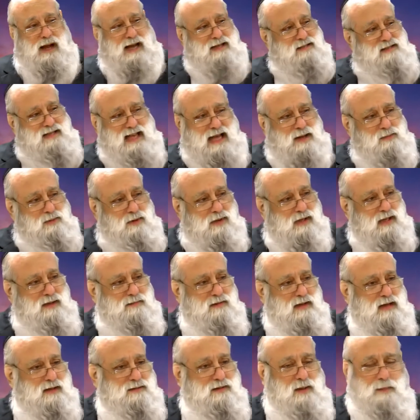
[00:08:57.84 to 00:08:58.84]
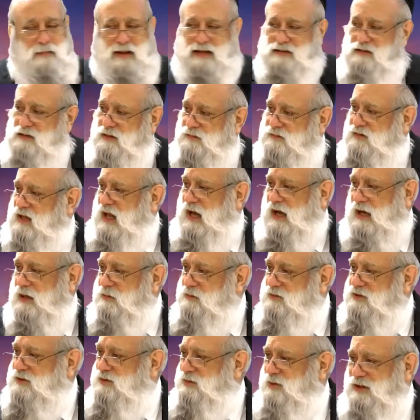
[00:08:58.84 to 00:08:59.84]
I say we're living in the best of
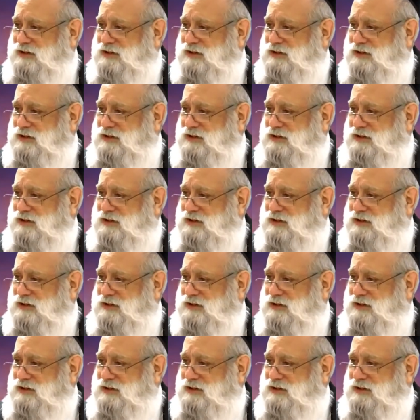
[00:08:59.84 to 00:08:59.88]
times.